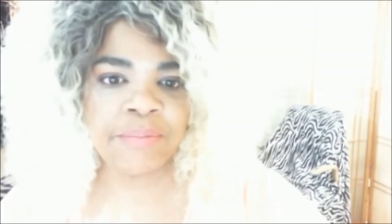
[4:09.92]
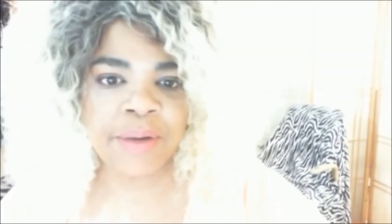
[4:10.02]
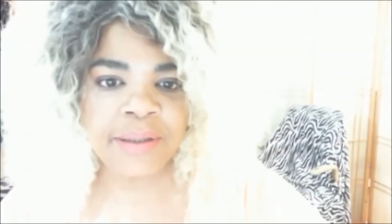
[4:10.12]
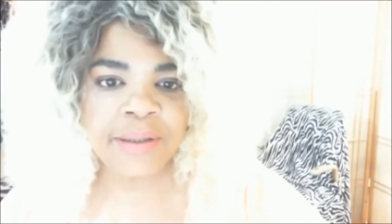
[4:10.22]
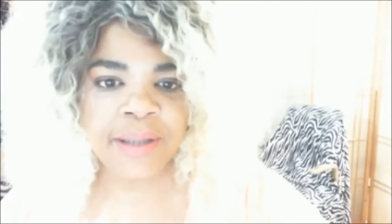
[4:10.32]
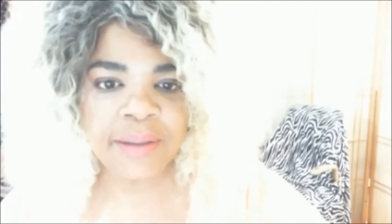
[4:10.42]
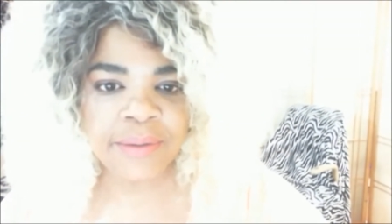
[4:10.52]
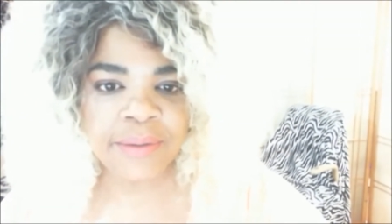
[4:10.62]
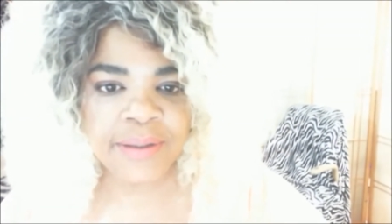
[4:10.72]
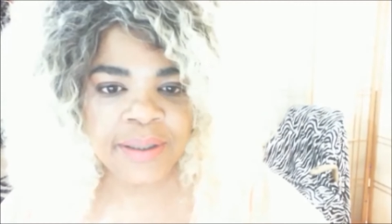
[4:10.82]
bread together
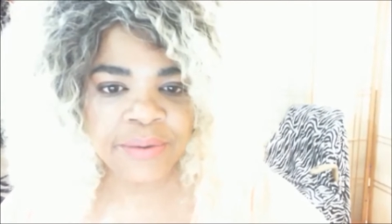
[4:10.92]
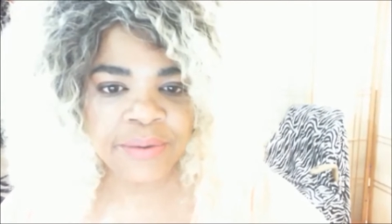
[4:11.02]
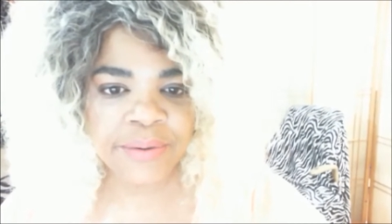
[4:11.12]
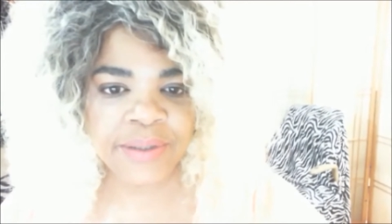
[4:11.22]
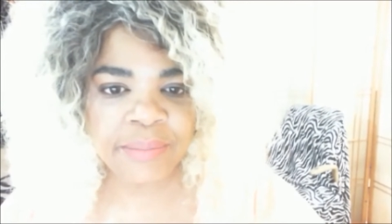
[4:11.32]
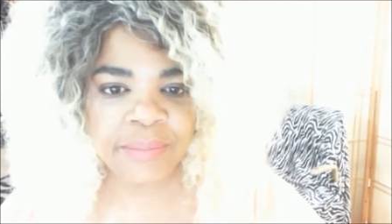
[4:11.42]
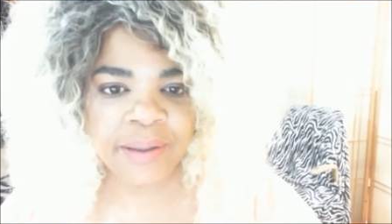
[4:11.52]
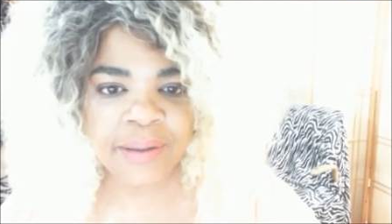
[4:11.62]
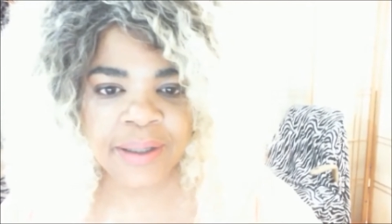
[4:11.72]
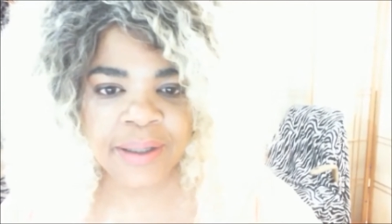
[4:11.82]
at dinner or
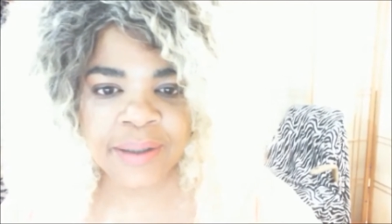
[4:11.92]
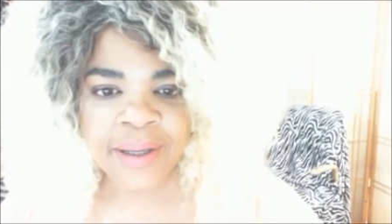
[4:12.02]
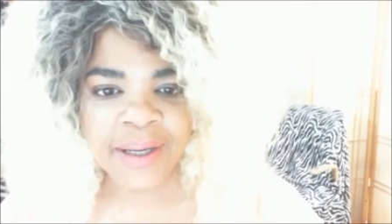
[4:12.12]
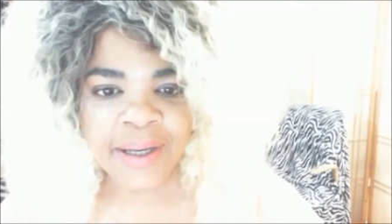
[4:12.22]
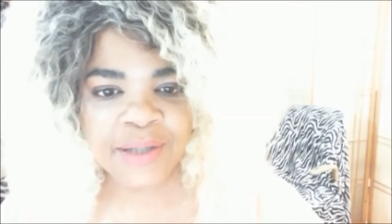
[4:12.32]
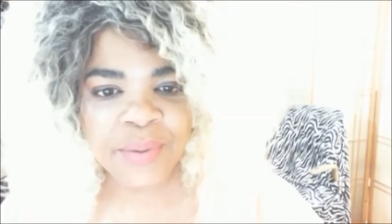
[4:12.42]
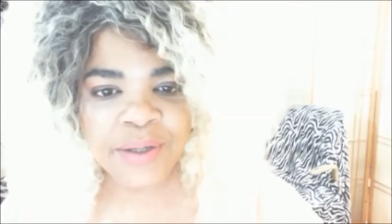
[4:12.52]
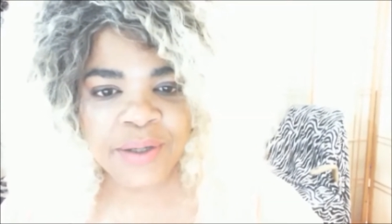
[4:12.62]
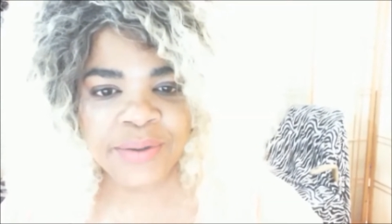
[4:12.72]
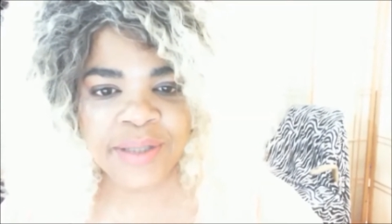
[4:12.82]
something. Like it's one of
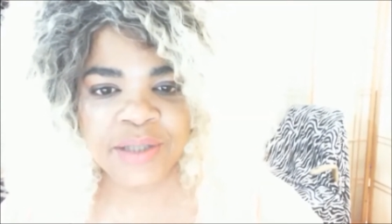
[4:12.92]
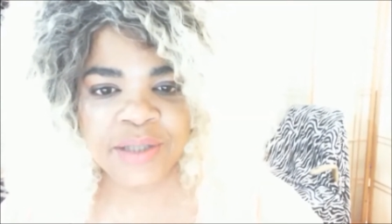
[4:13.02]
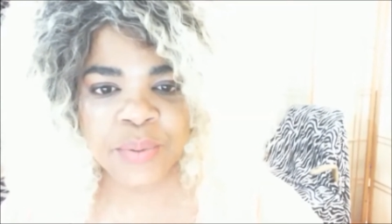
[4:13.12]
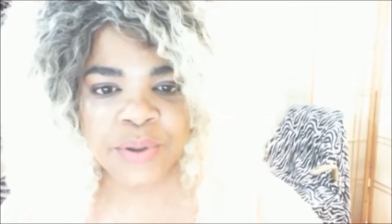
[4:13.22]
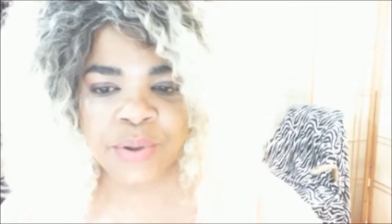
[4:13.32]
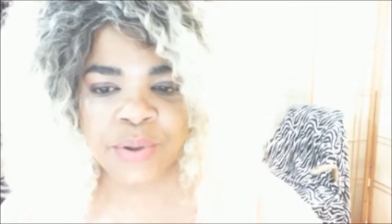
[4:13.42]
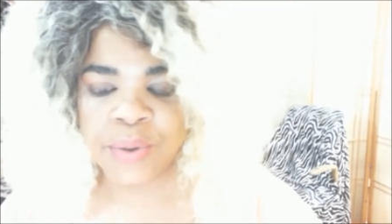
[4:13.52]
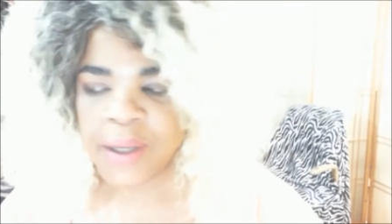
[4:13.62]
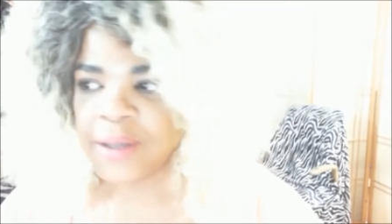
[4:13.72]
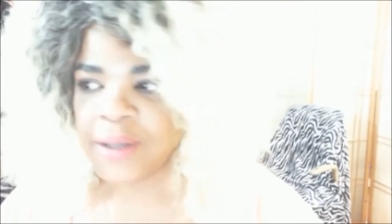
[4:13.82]
those things where you
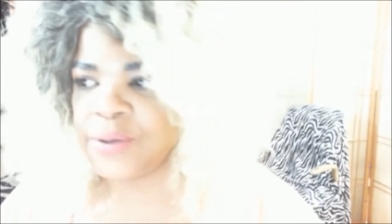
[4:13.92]
you